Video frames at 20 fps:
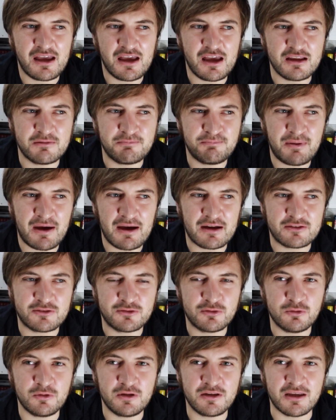His
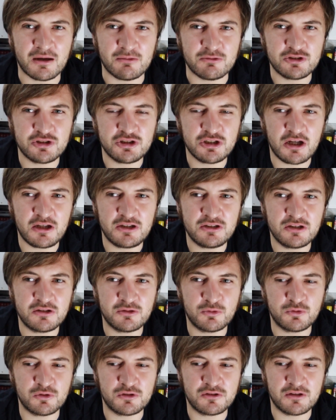backstory kept
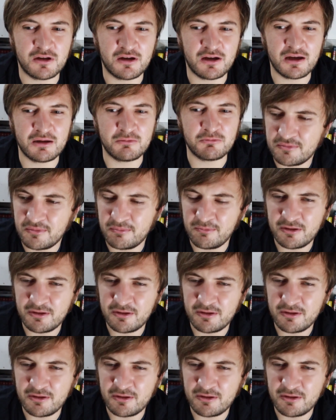changing all the time.